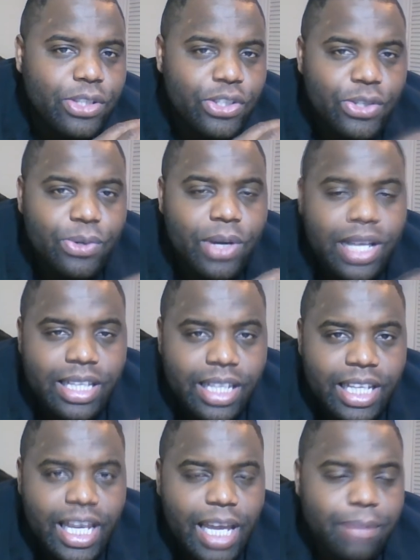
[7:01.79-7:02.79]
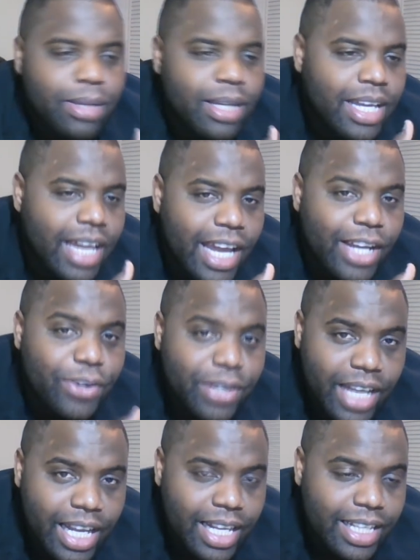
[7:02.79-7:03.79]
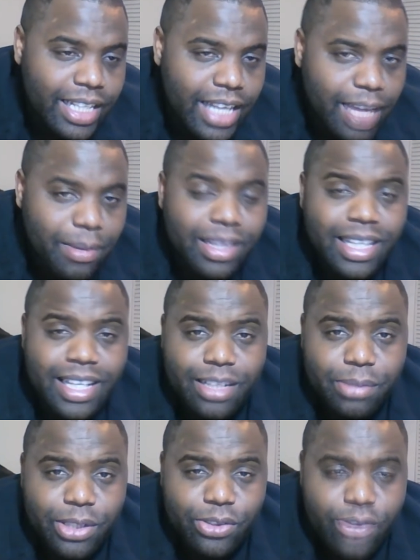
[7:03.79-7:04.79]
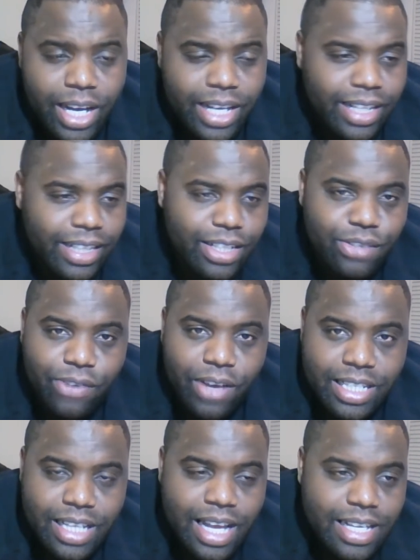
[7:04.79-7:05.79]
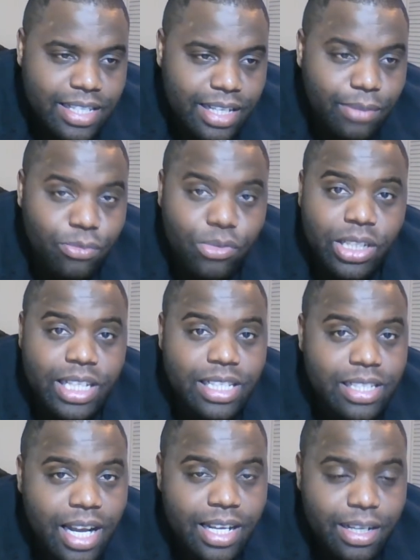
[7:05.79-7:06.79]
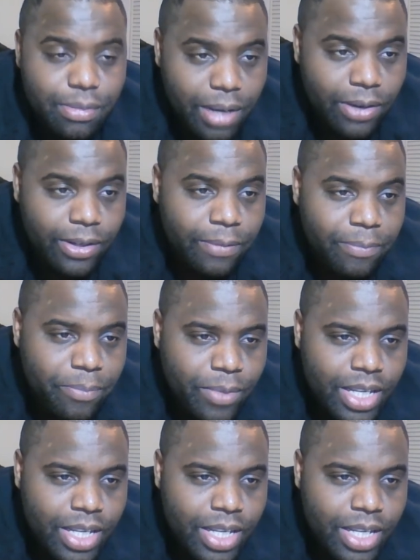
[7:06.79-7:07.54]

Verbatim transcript: to do in the game and create in the game. I think it'll be great. It looks fantastic. I'm really excited about it.